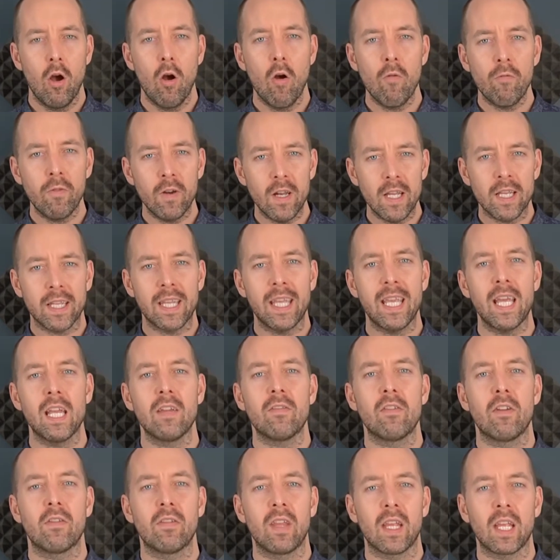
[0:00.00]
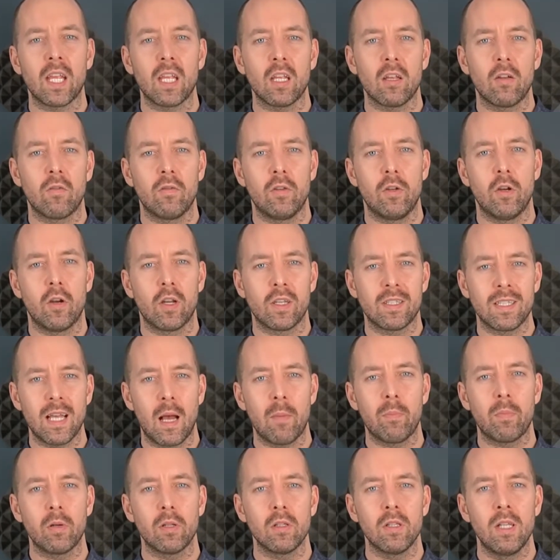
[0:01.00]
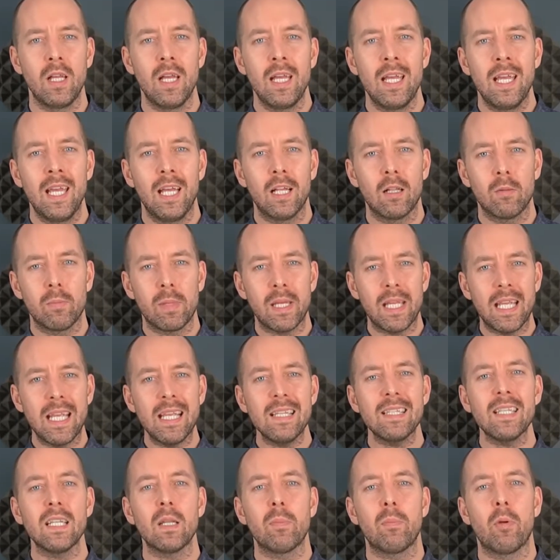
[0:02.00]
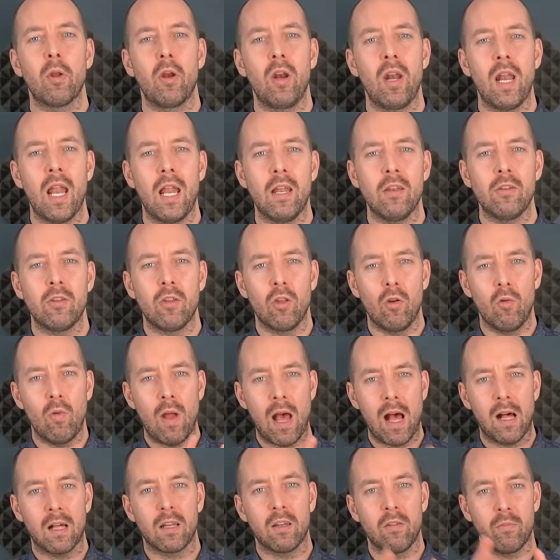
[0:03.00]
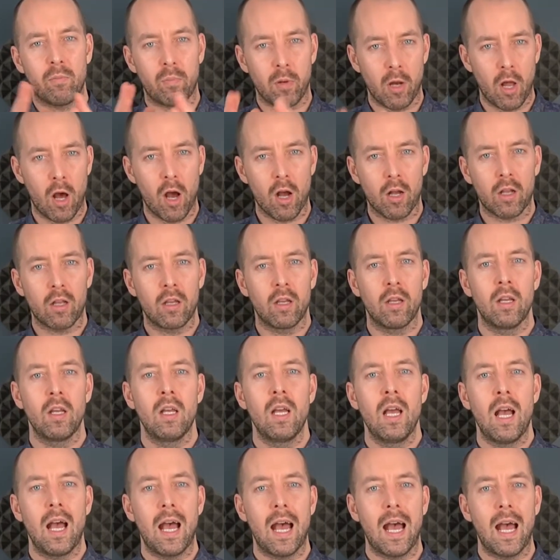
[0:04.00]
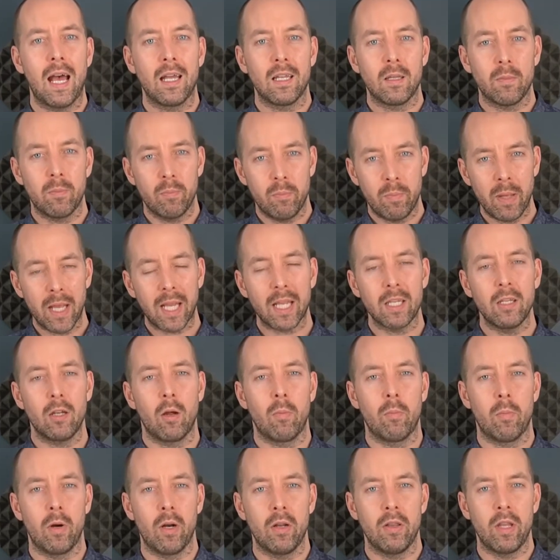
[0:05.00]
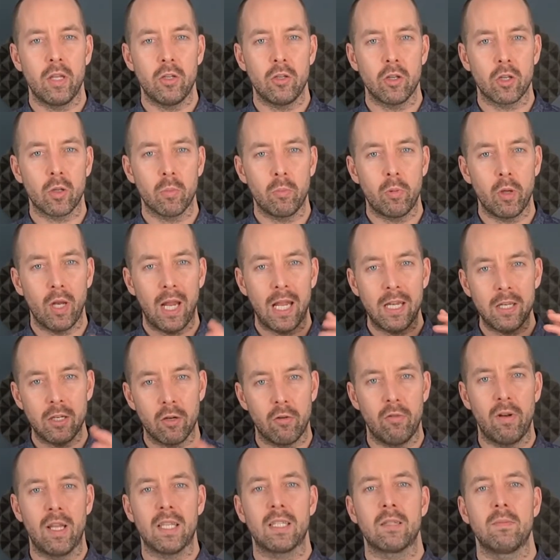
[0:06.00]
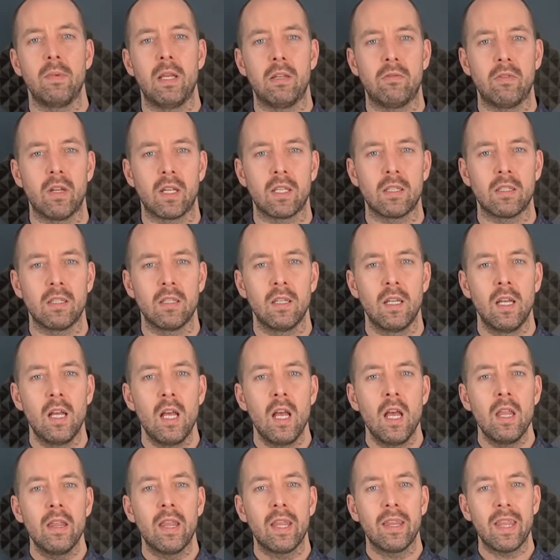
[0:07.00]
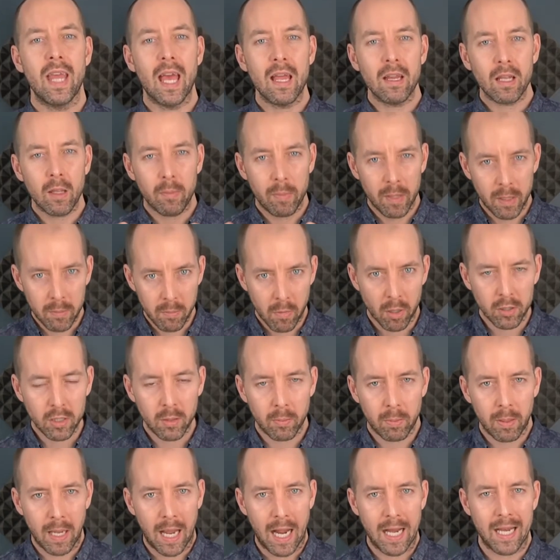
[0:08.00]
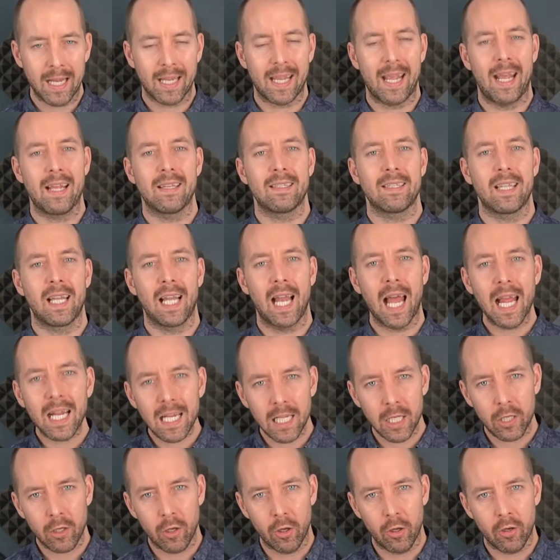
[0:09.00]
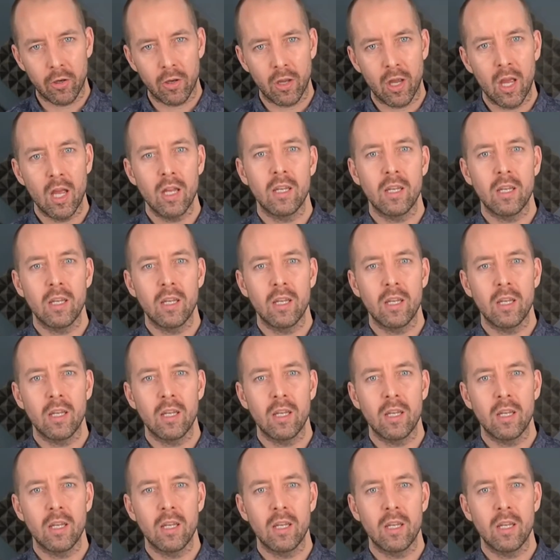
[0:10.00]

Hopefully again, if you're thinking of your example, it'll be easy to put it into the relative block and pick a number that you can put into your risk matrix that then can be multiplied against the likelihood